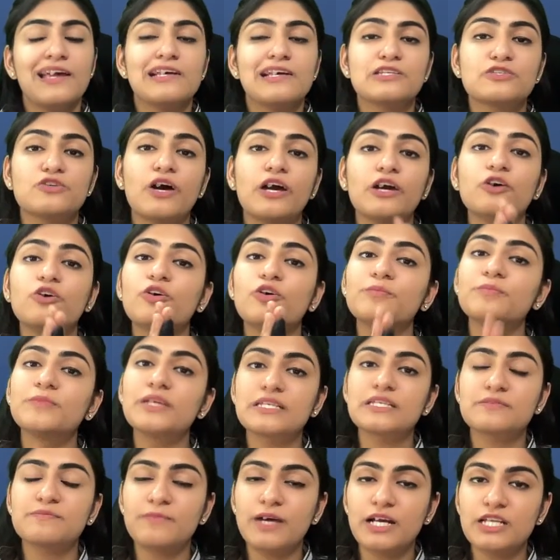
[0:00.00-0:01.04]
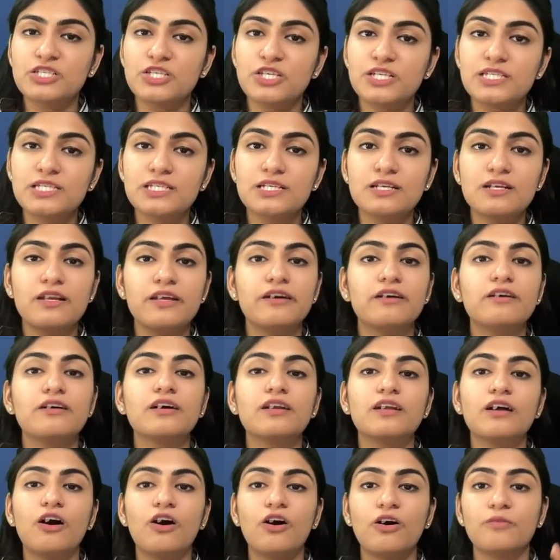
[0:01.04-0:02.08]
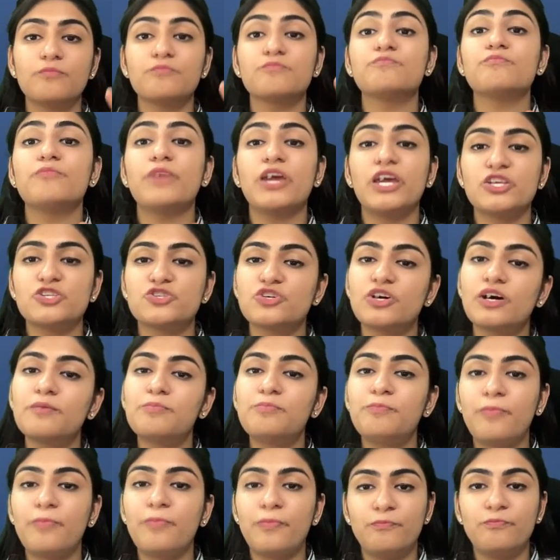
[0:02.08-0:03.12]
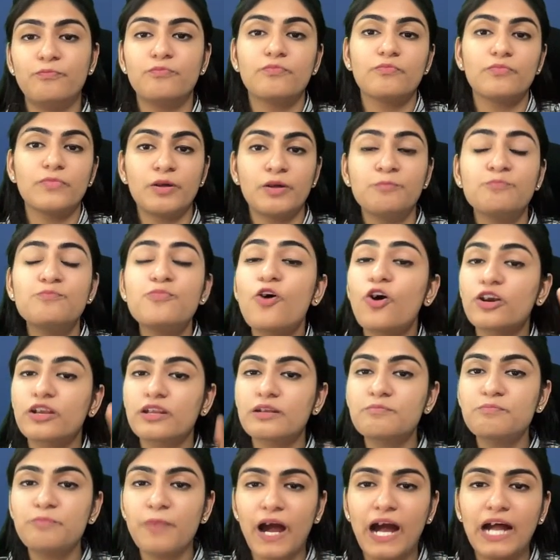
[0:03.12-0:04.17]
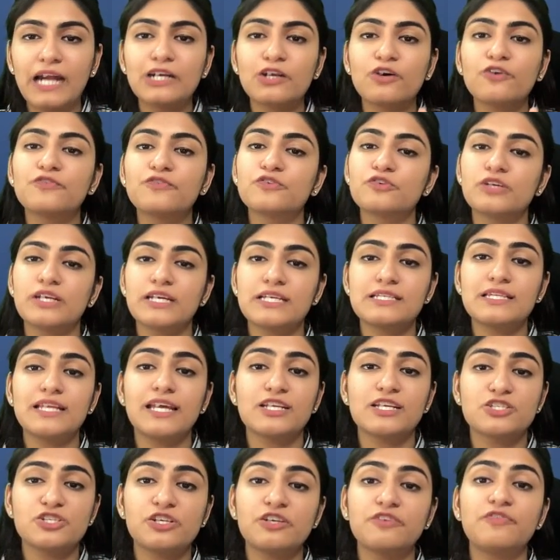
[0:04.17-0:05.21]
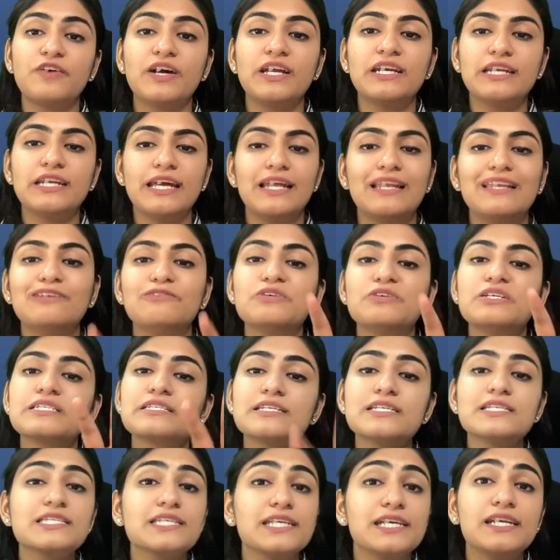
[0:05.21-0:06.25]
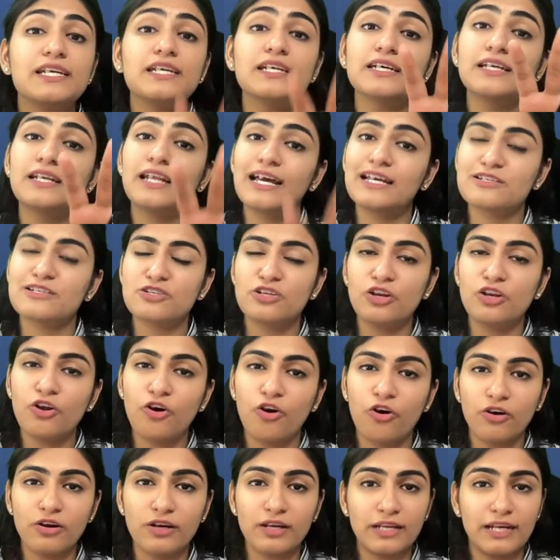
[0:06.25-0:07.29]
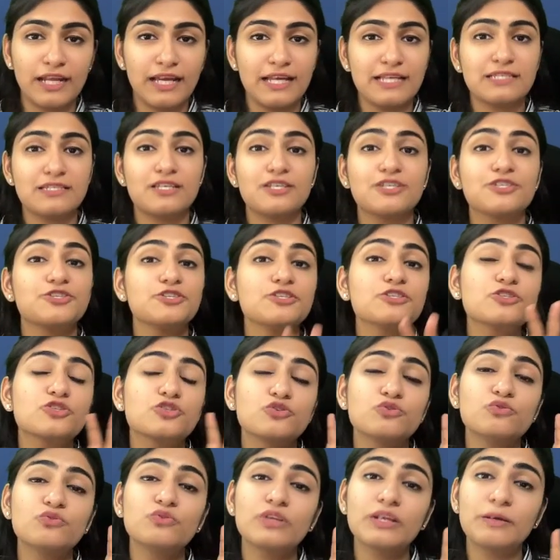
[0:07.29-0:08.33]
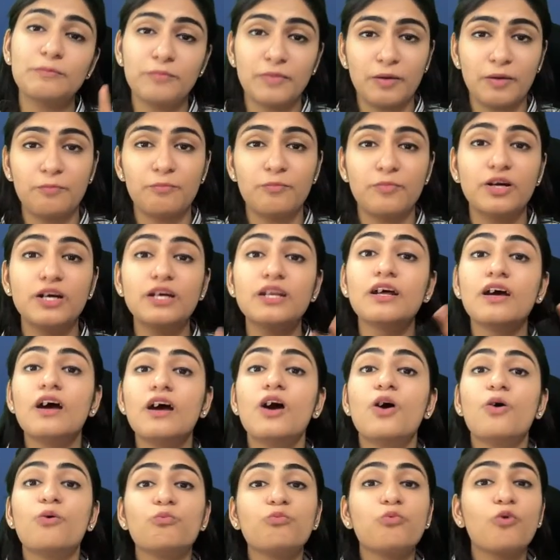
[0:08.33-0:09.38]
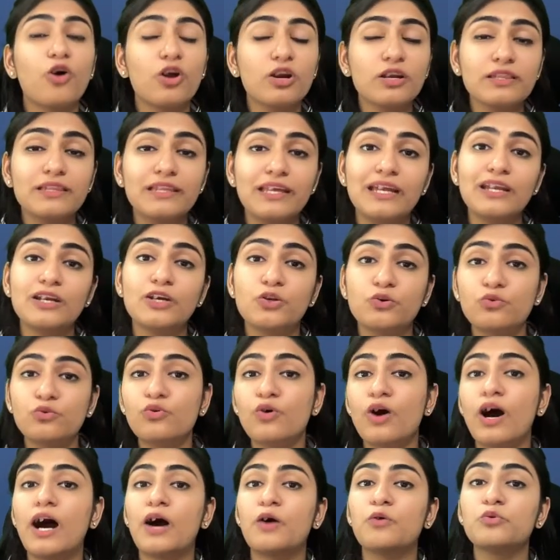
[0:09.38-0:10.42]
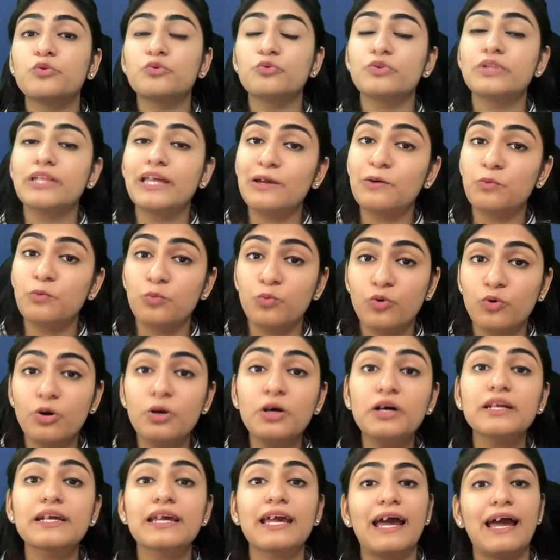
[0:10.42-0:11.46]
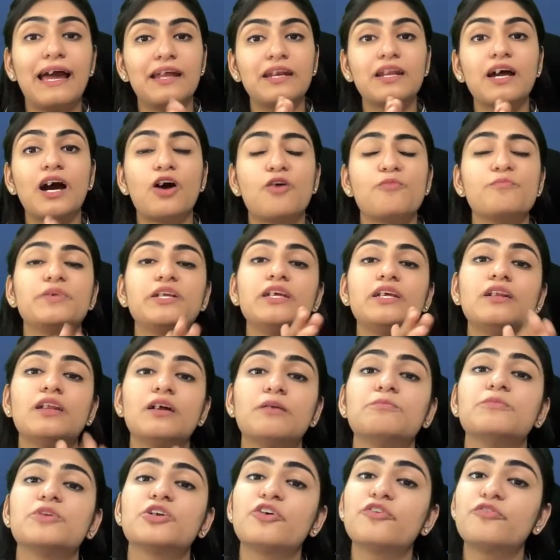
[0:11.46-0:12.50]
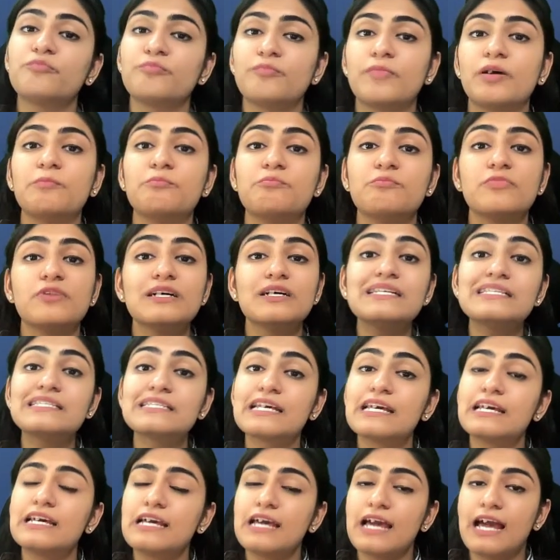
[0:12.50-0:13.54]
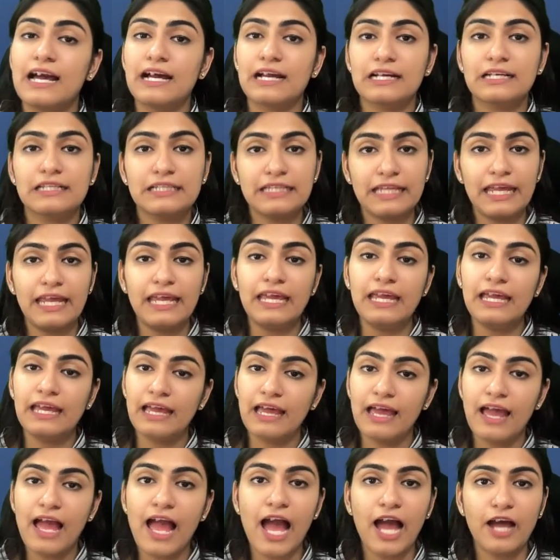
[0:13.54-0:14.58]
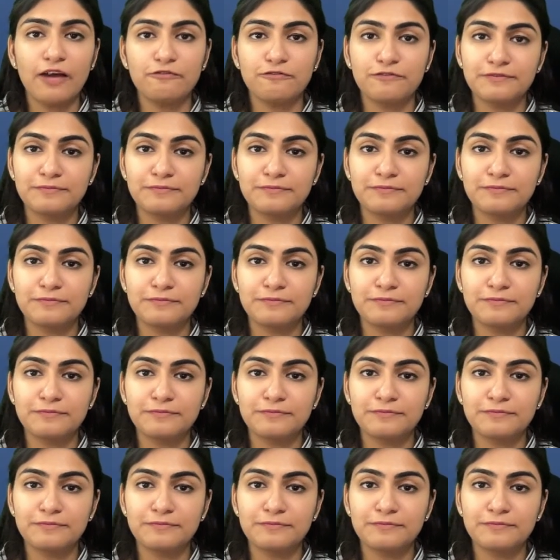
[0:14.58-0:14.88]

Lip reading: So I hope this much is clear. Major important part of today's lecture, if I tell you, is this: international organizations, do remember what they do, how do they work, and how many number of members they have.